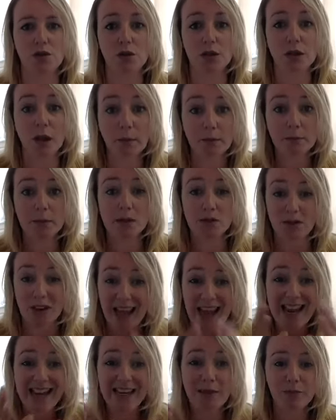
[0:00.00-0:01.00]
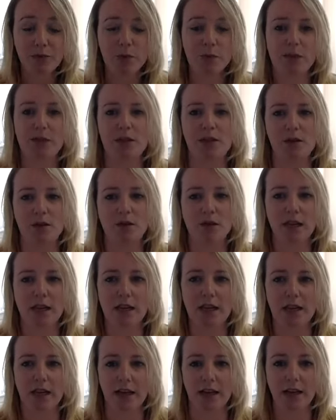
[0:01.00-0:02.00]
the numbers on any property that you're
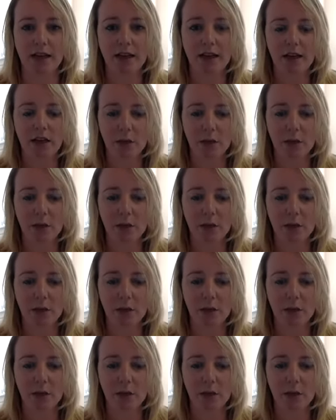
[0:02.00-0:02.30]
taking,